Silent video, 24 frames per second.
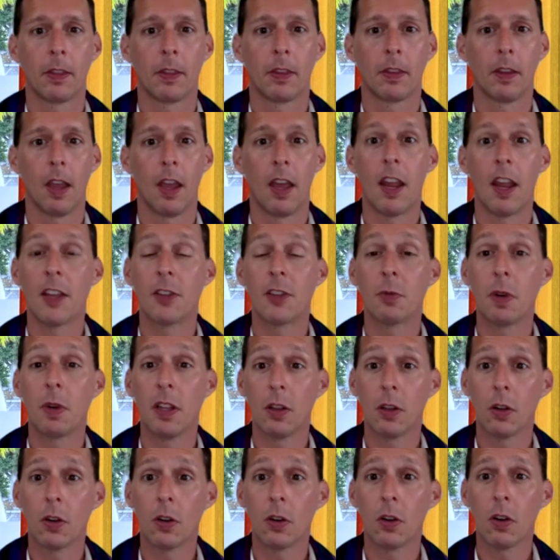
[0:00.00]
And as we
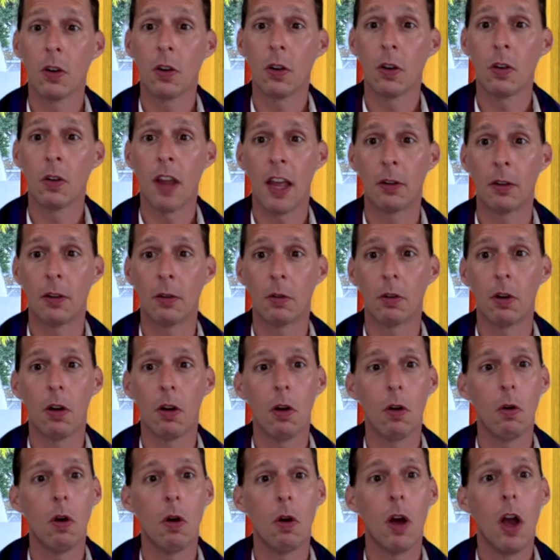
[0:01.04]
learn and
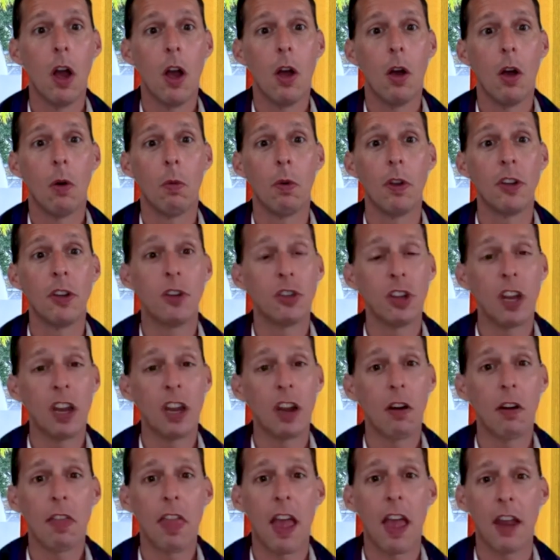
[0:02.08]
grow, we
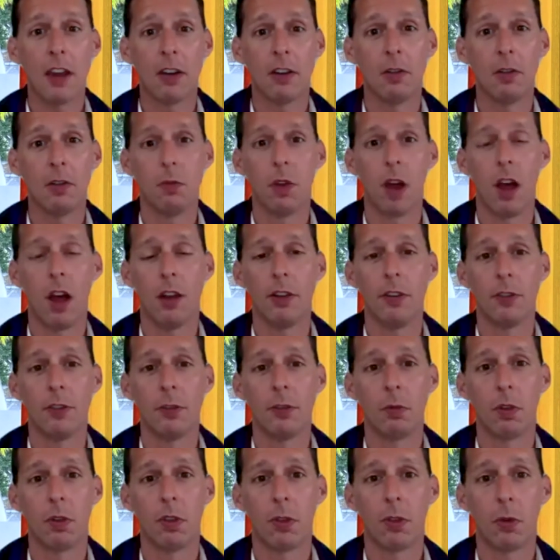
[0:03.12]
share that new knowledge
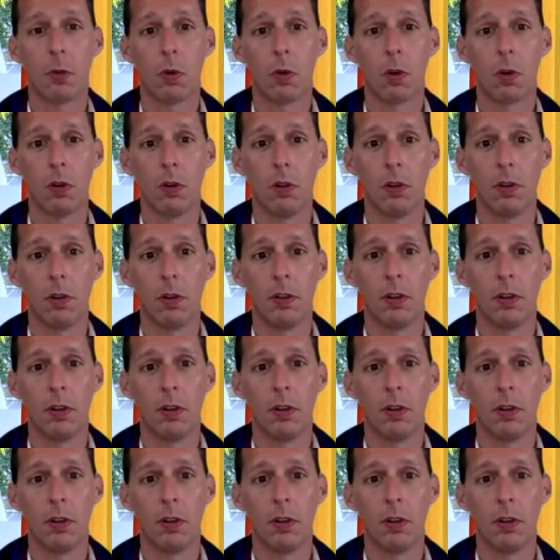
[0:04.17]
with the world.